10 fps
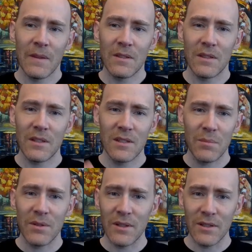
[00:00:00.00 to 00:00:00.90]
So that's
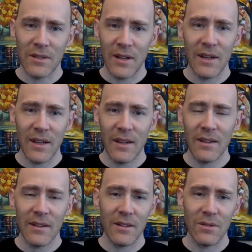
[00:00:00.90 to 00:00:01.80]
typically Sunday.
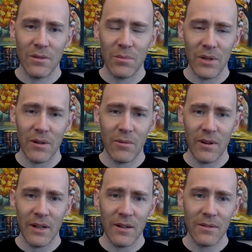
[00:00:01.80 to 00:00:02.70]
I do a brick
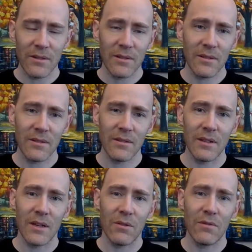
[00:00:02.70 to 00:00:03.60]
workout
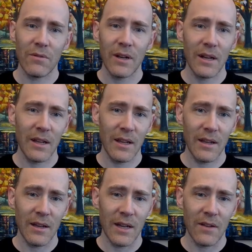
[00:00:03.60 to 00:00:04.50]
every
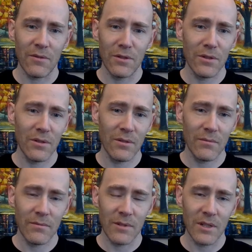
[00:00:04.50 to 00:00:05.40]
Friday
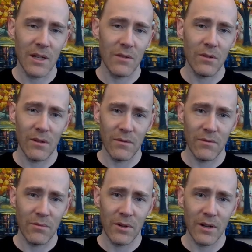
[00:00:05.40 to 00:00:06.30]
afternoon, which I have off
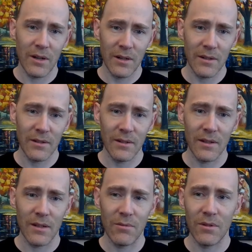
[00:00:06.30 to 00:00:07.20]
of work.
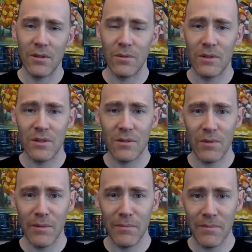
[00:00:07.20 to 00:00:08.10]
I will go and
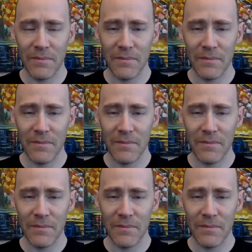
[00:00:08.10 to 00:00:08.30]
swim.